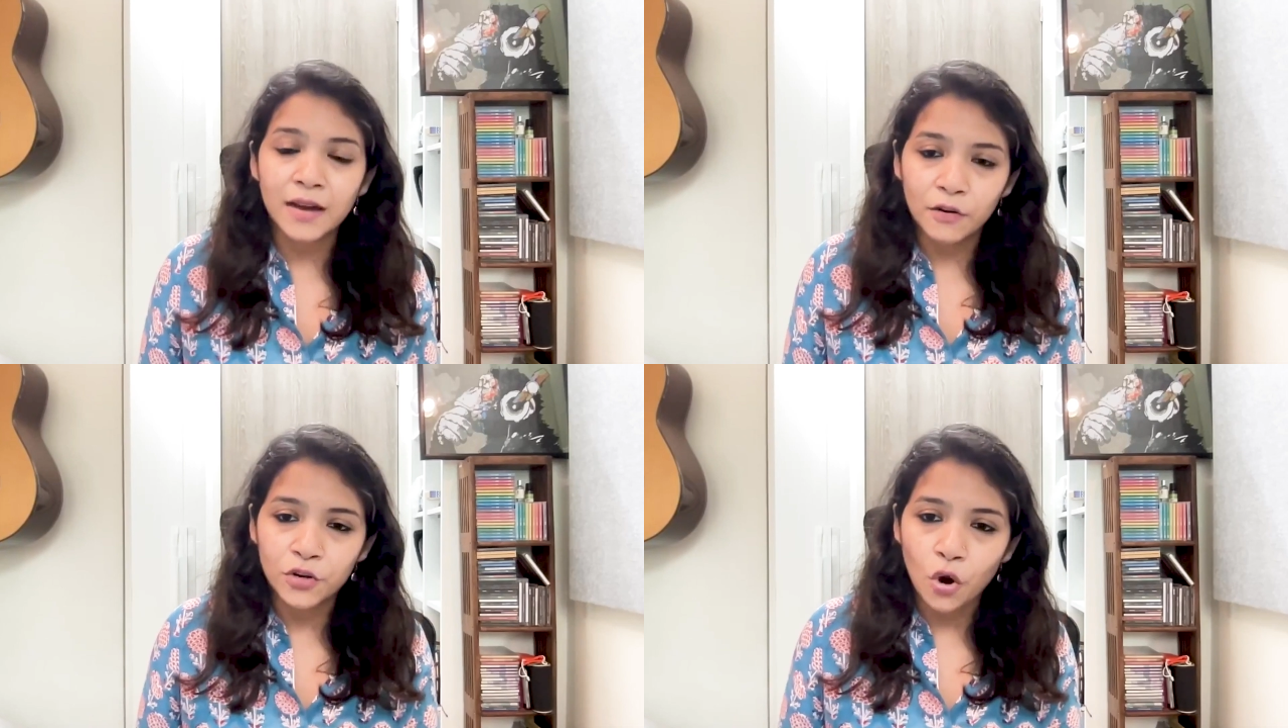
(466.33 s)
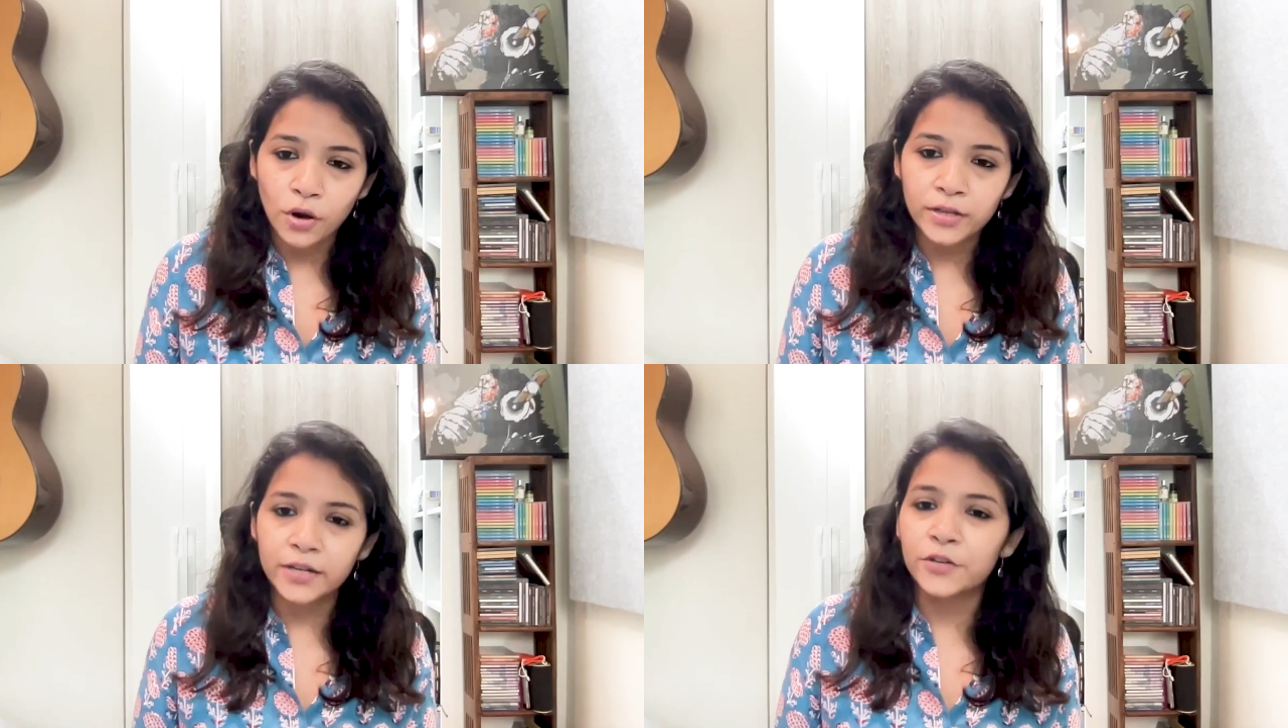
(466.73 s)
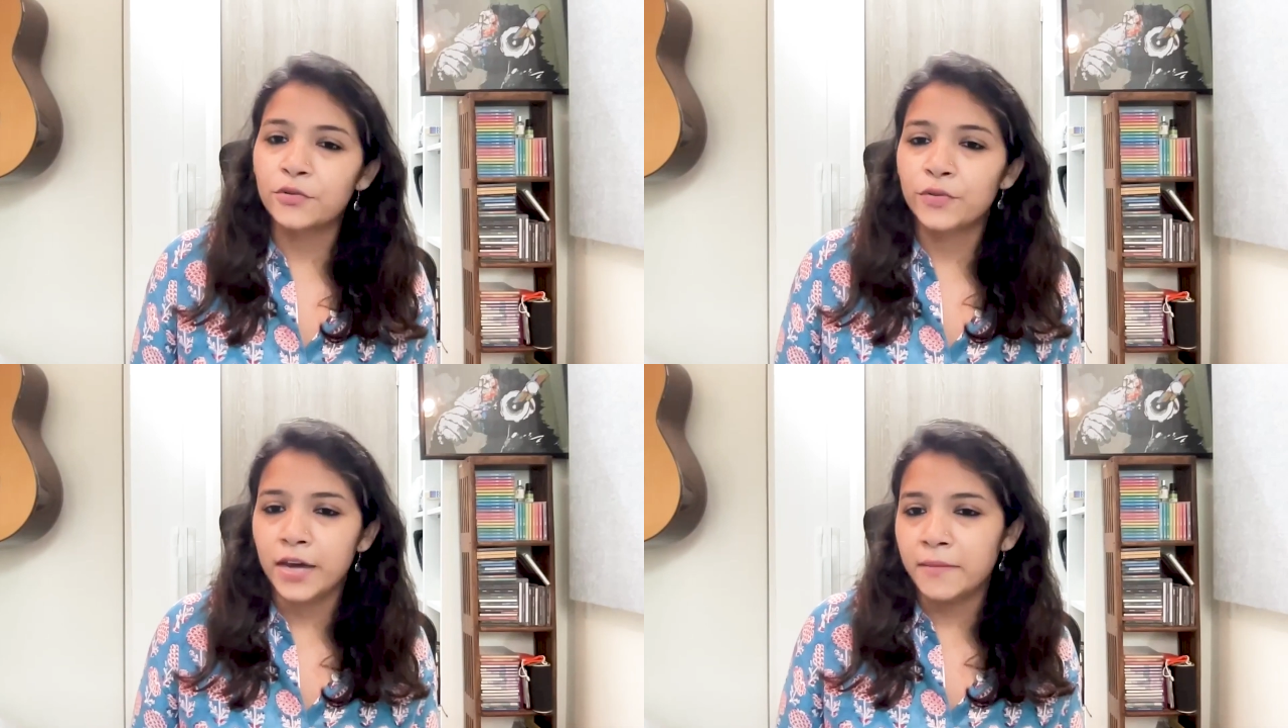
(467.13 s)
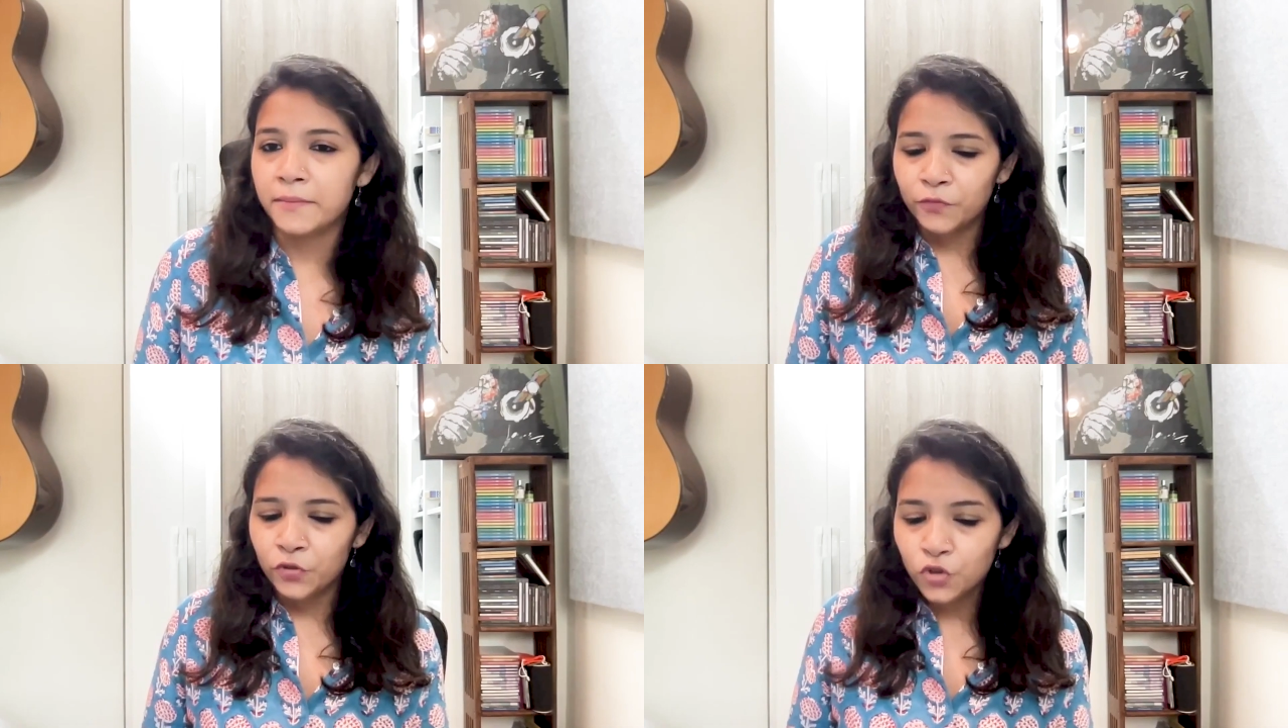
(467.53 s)
out content to
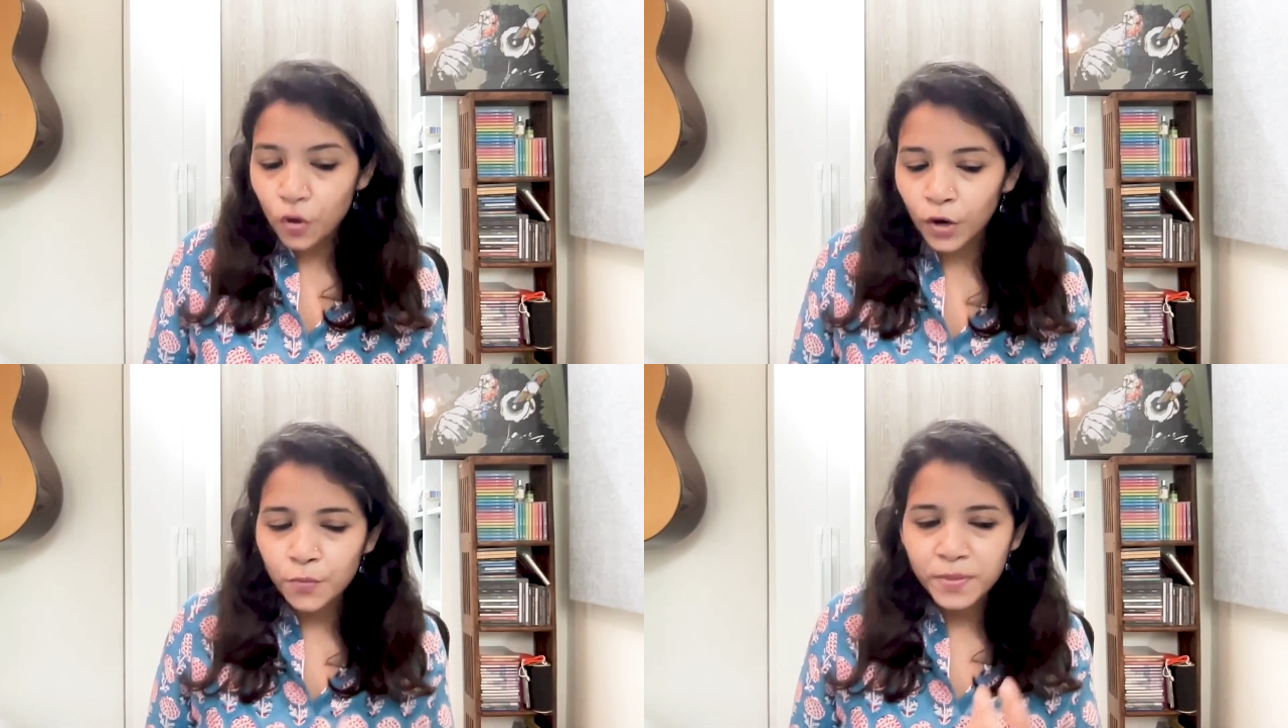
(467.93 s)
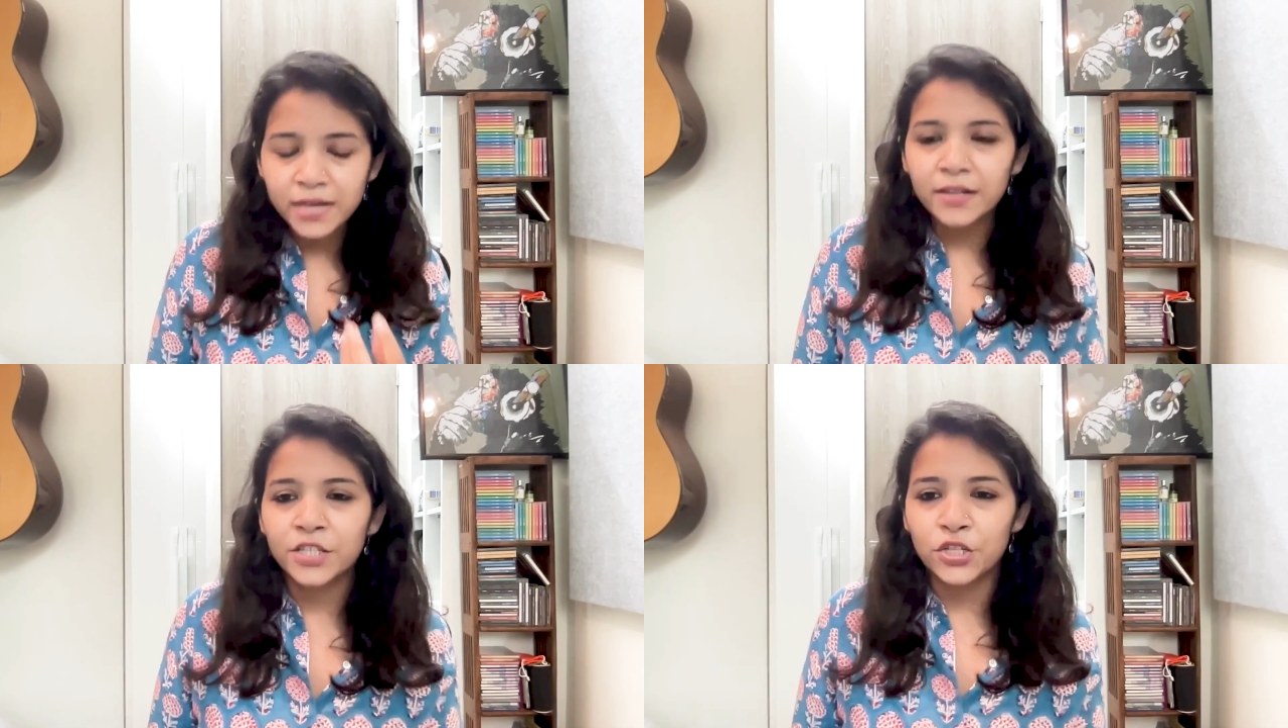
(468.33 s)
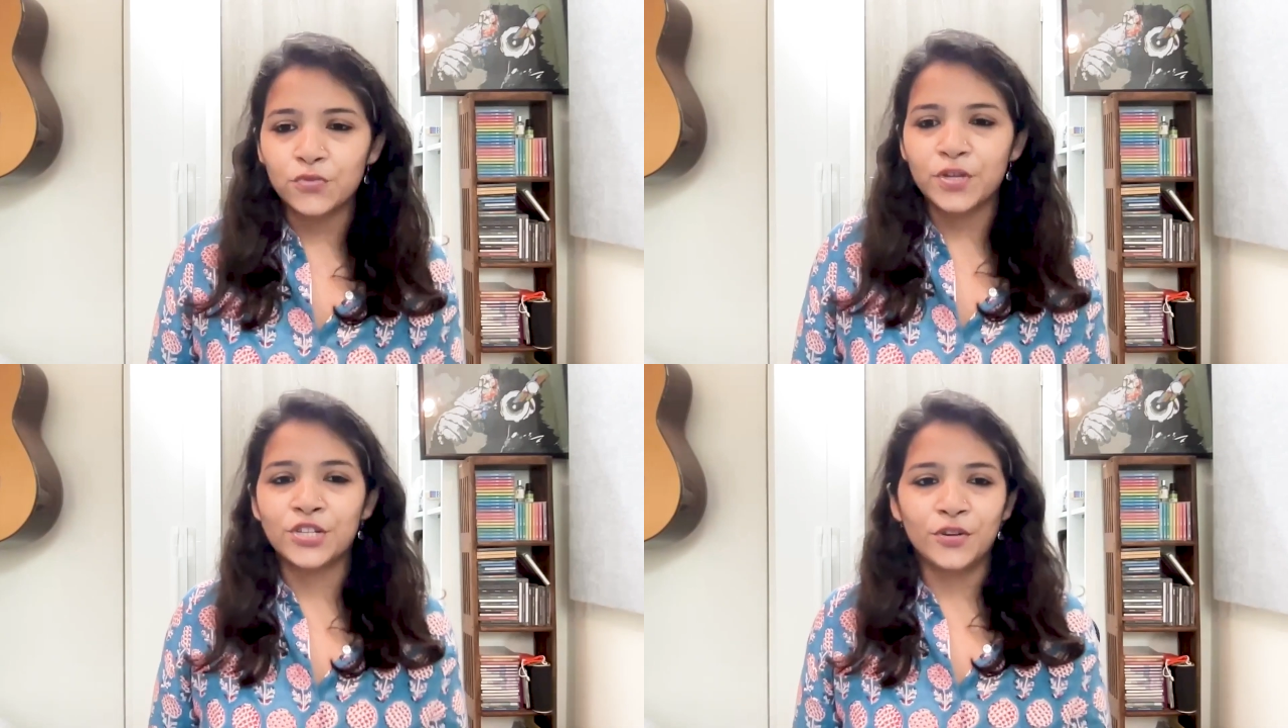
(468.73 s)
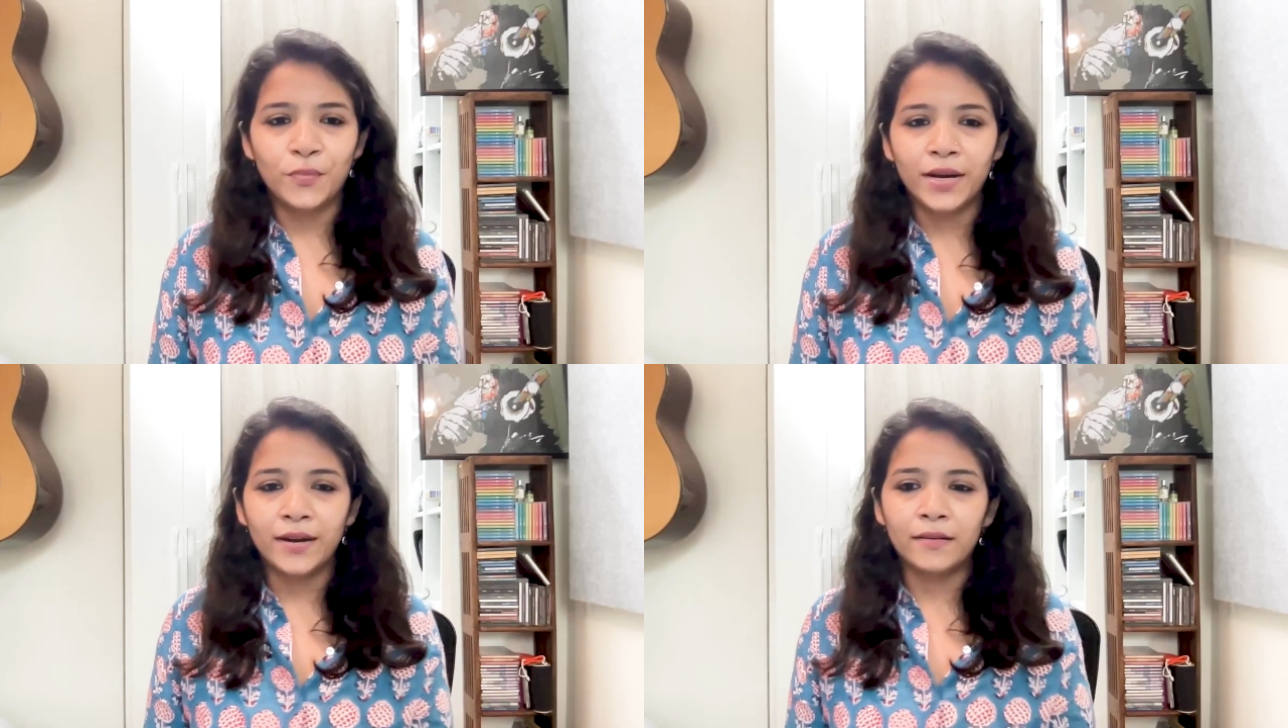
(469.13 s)
them. You don't want to be in a situation
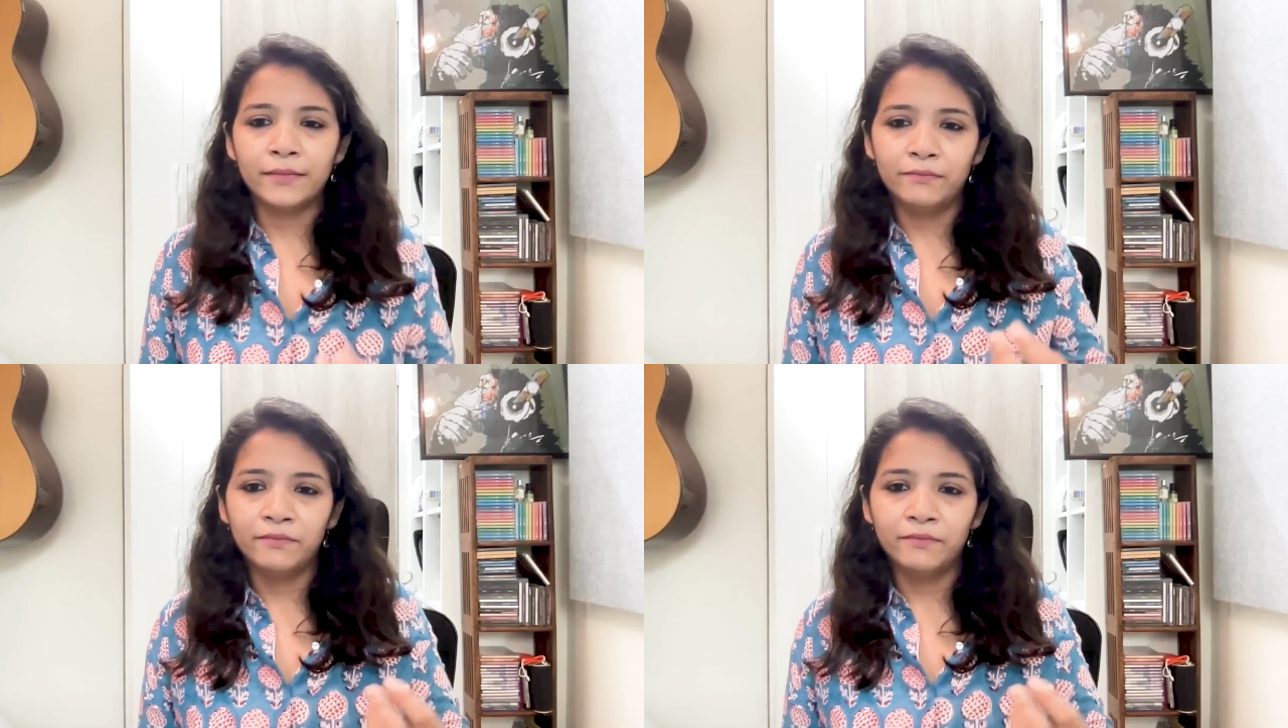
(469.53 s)
where